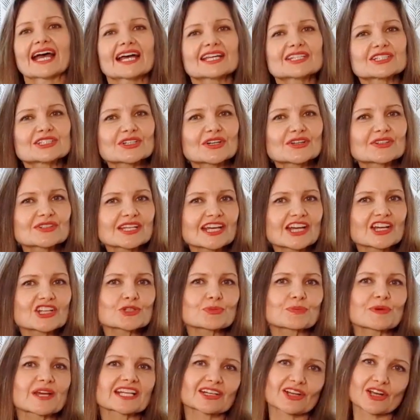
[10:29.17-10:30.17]
And don't
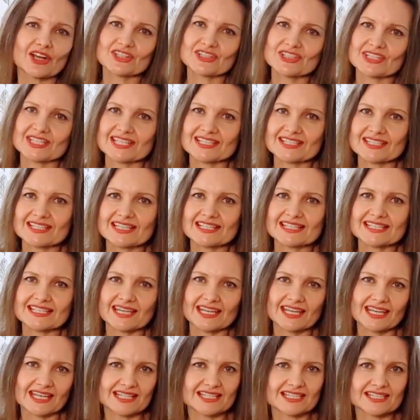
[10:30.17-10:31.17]
expect consistency
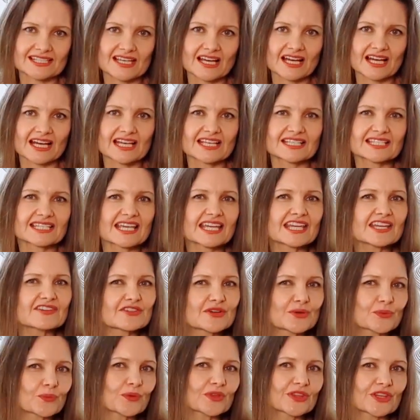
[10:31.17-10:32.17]
in size
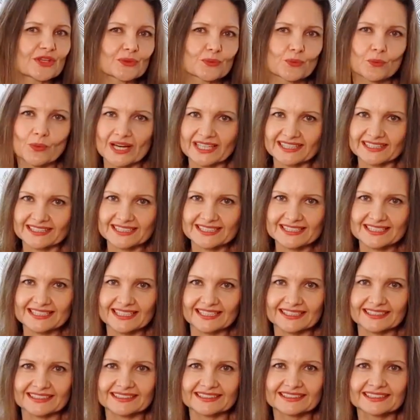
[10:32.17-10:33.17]
even within one
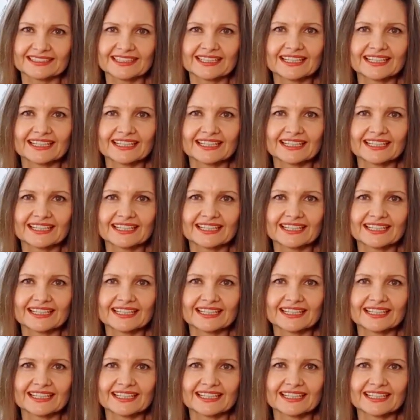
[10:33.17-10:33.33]
litter.